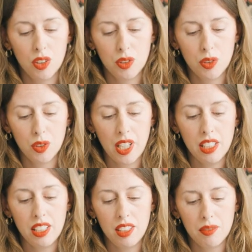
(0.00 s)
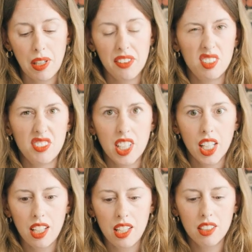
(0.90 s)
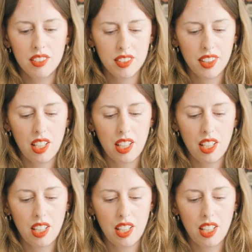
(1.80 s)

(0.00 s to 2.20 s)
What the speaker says: or any method of sticky to